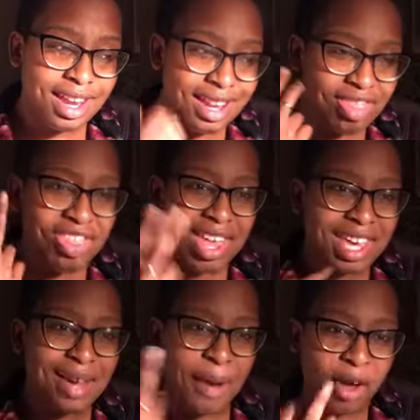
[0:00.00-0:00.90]

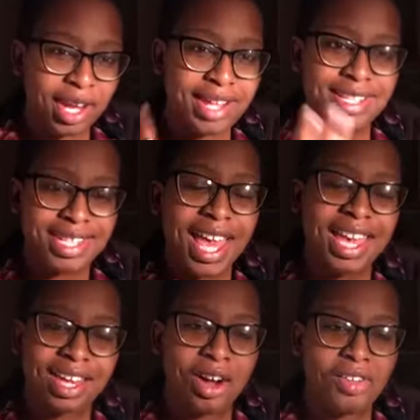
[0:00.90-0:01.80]
Thinking about it and
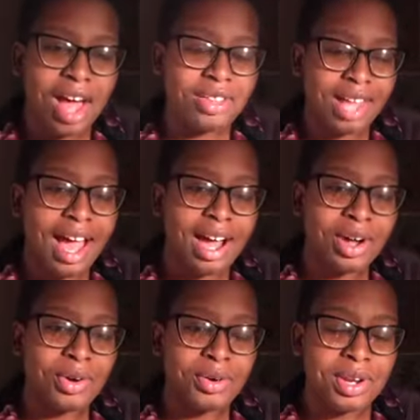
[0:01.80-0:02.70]
saying it all out
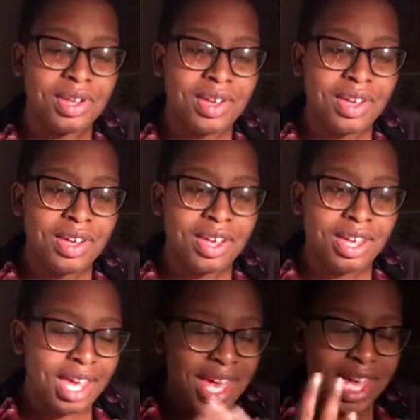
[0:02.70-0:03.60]
loud,
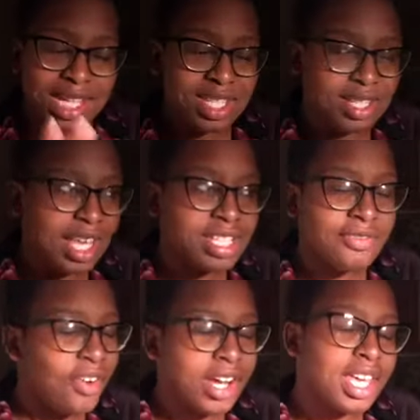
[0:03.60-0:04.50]
it's
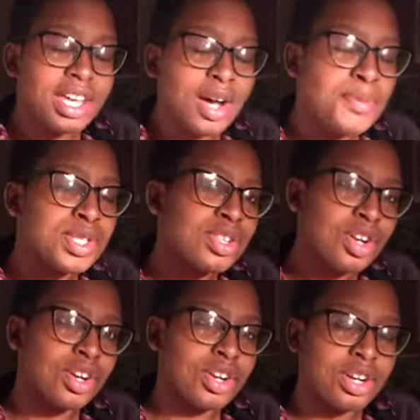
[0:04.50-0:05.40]
fucking
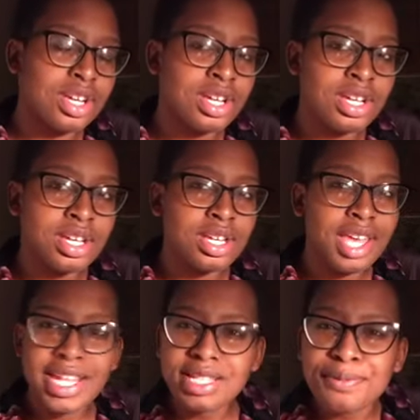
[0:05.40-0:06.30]
absurd.
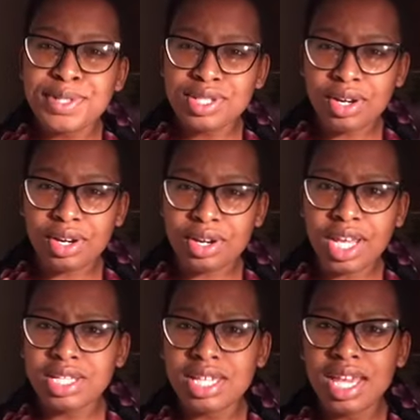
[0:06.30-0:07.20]
It's absurd.
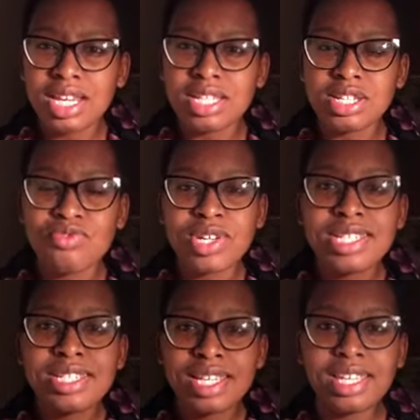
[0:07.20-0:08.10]
It is
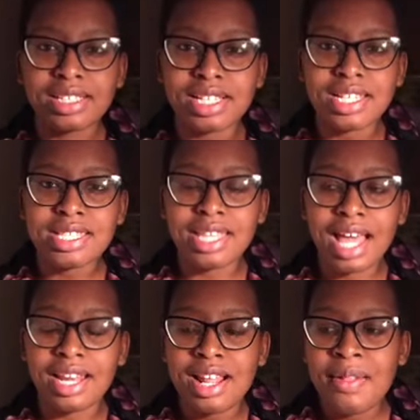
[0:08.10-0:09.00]
ridiculous that